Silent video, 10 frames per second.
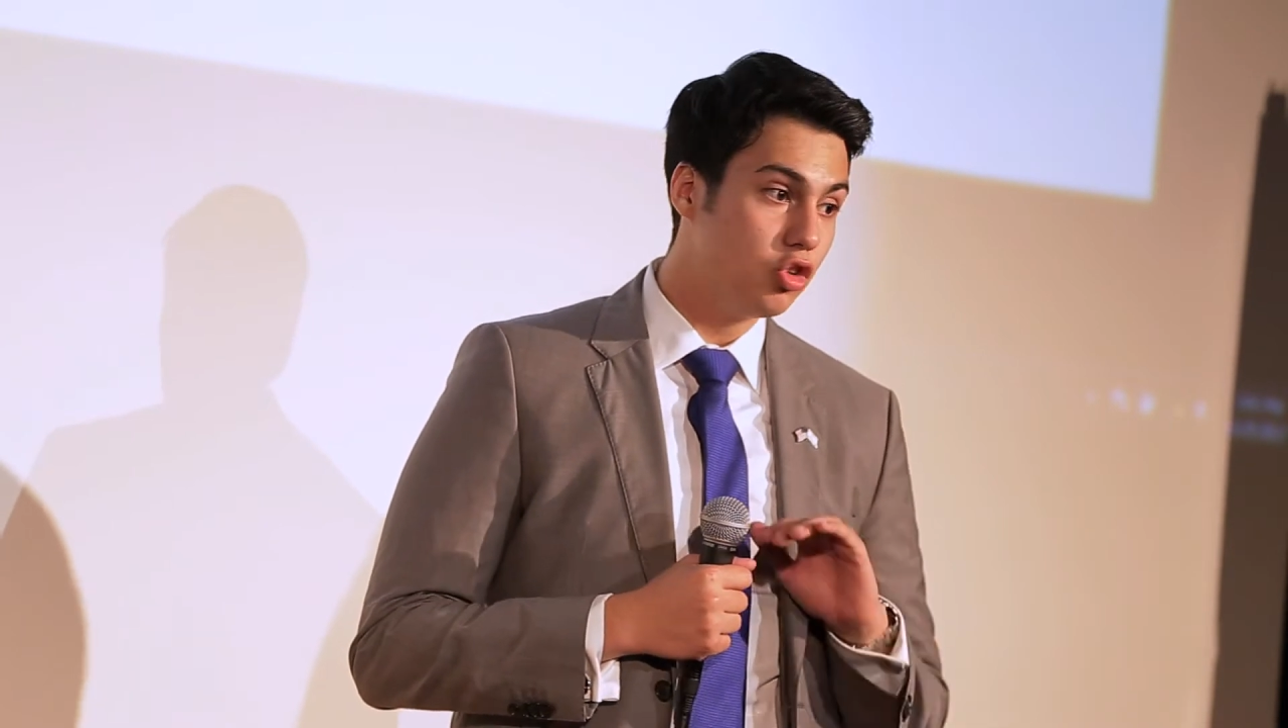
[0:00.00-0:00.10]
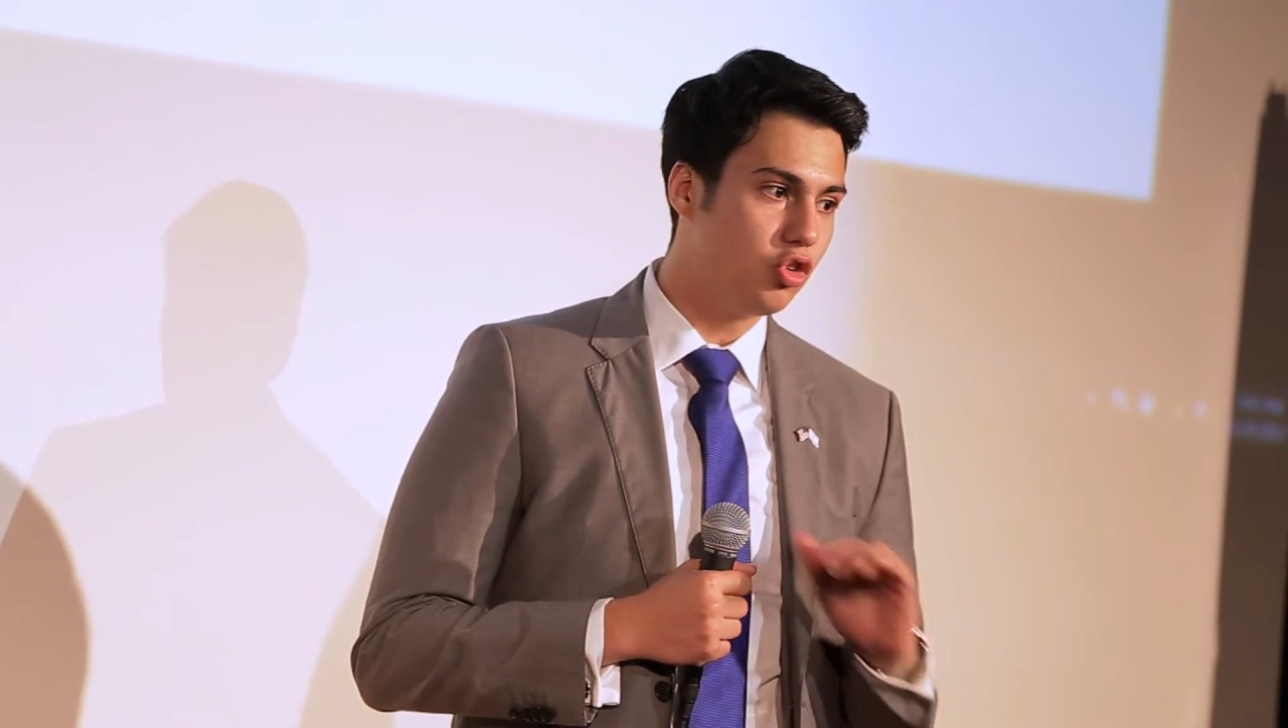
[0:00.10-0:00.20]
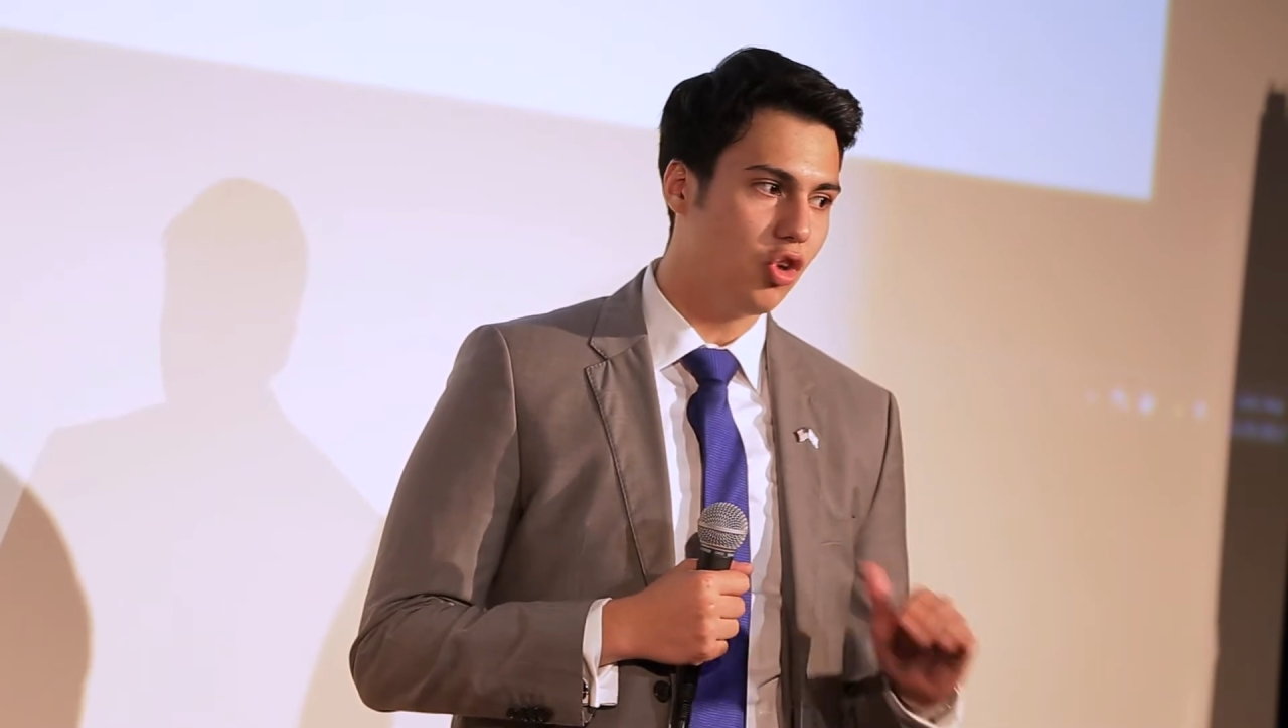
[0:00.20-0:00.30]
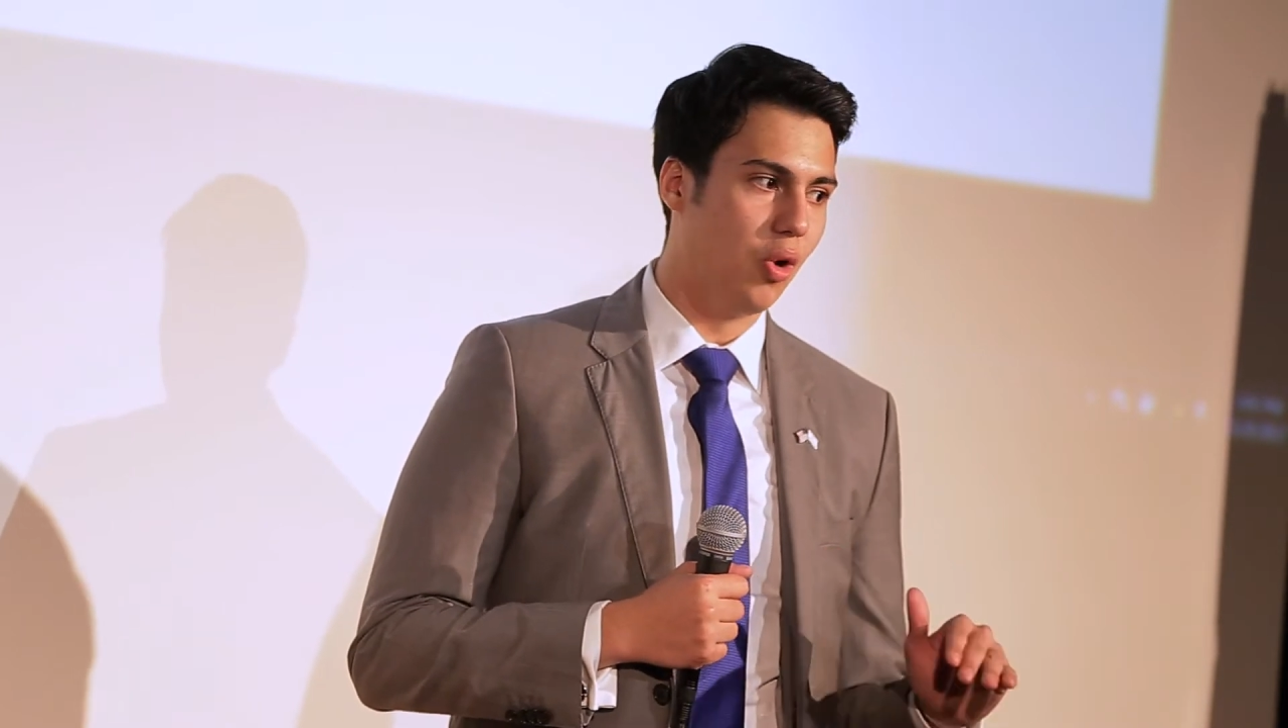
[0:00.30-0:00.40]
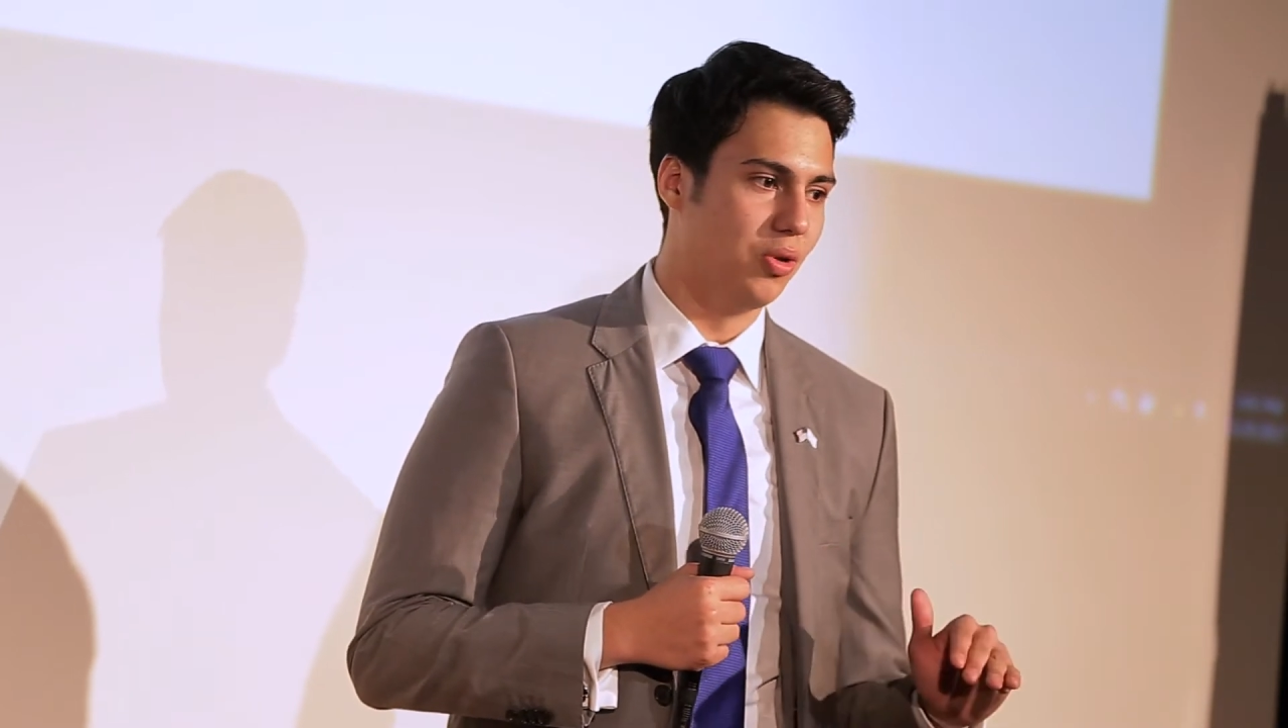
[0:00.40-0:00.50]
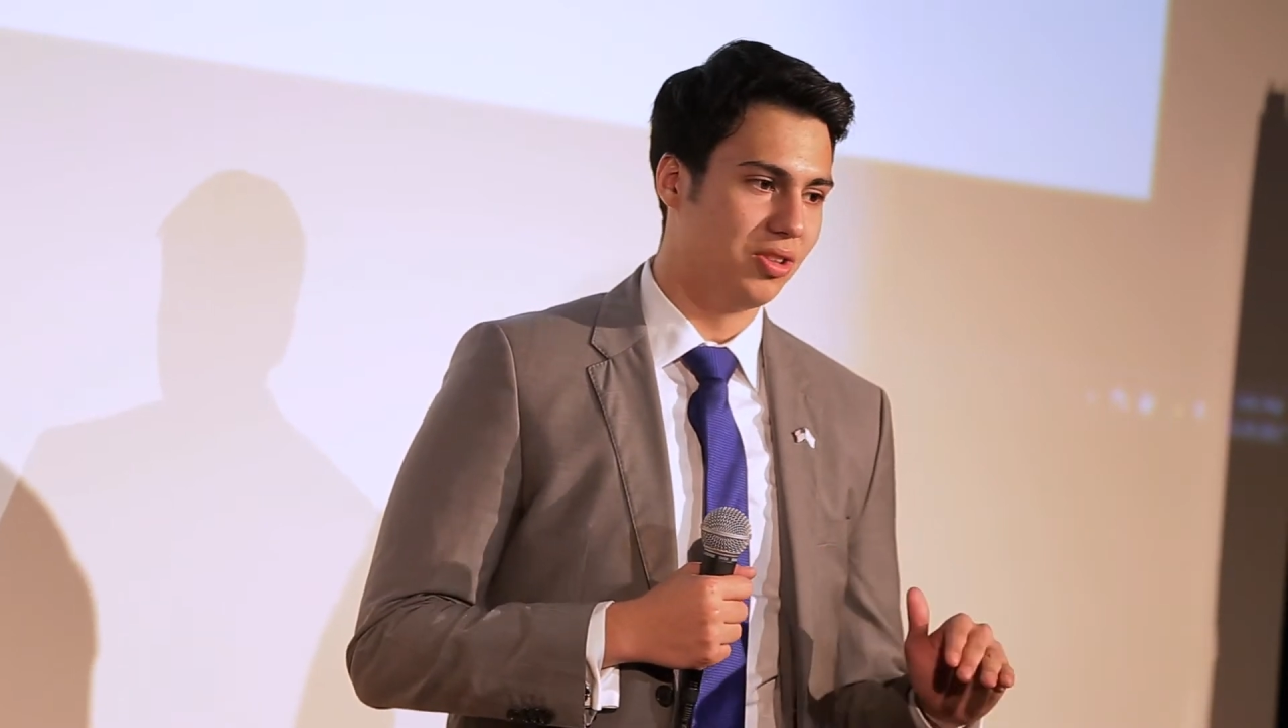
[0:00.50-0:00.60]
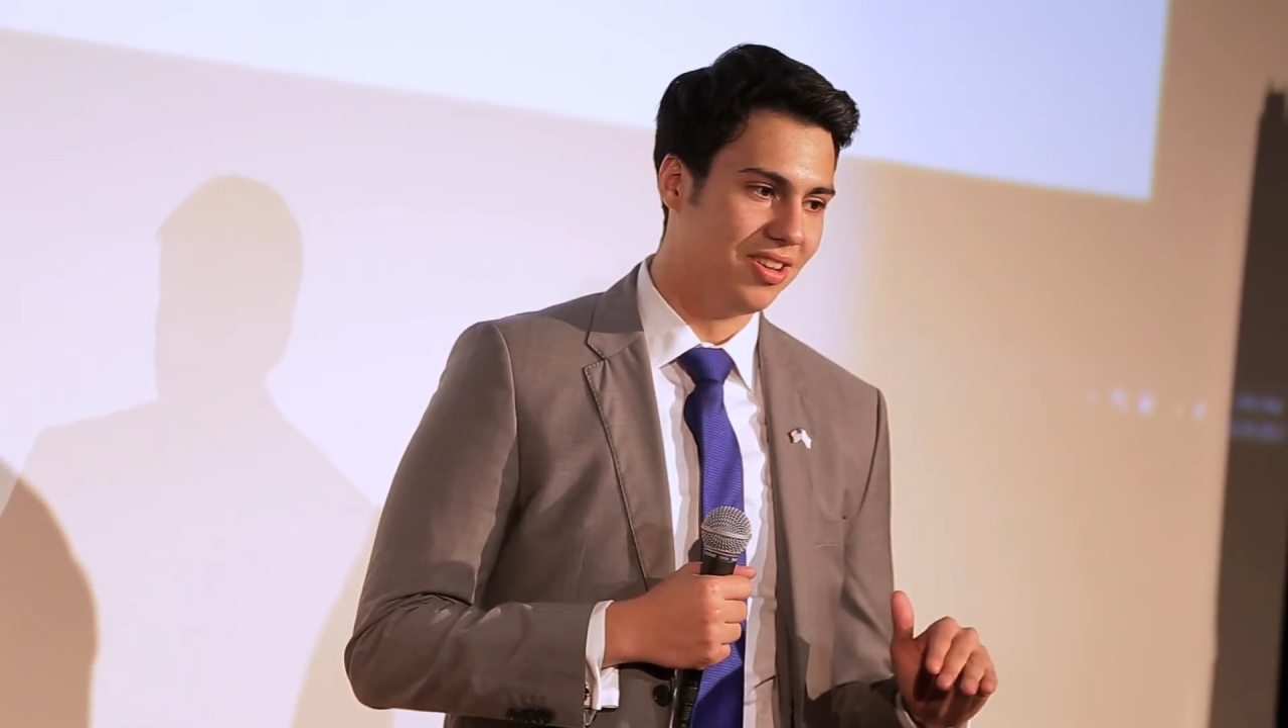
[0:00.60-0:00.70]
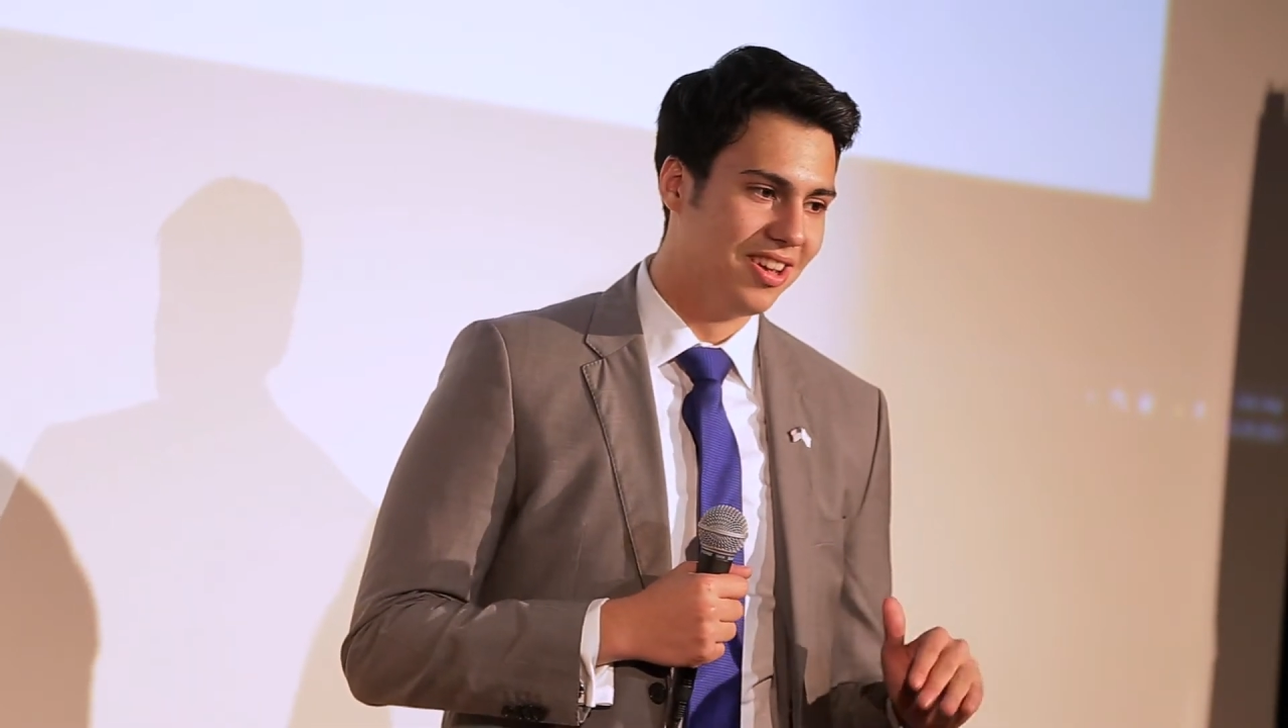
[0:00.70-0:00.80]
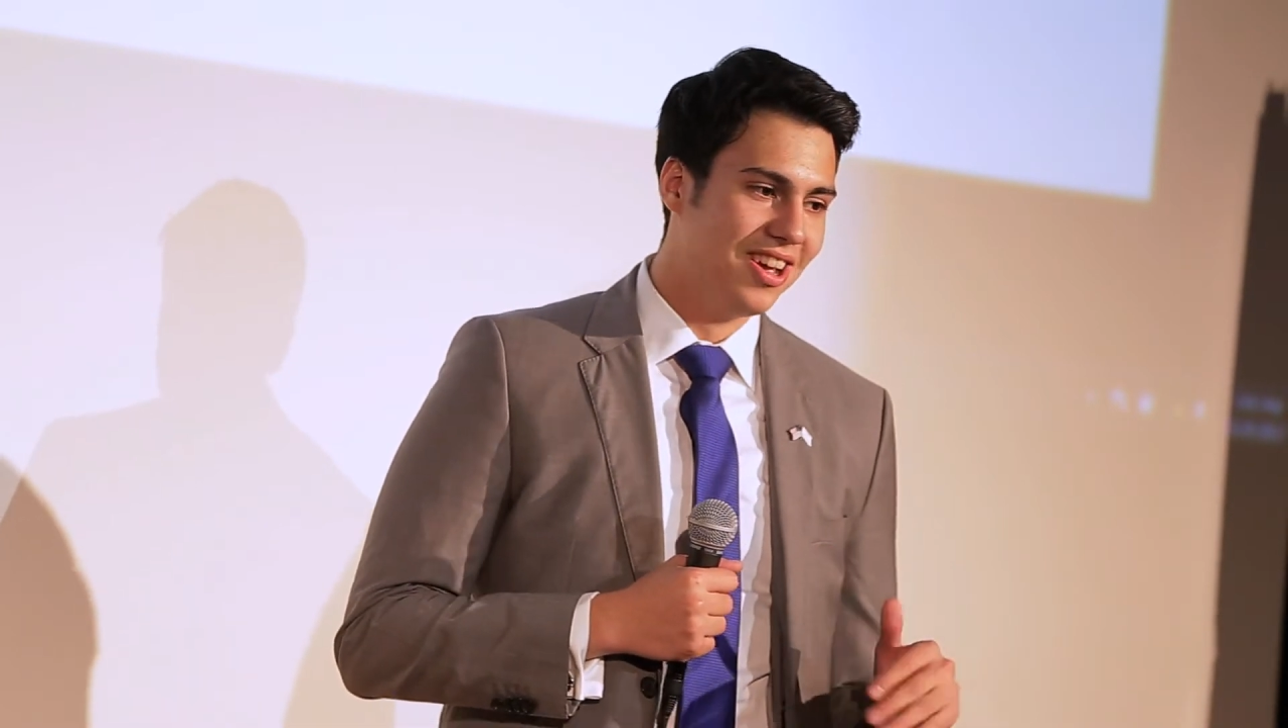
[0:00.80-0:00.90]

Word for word: Sold.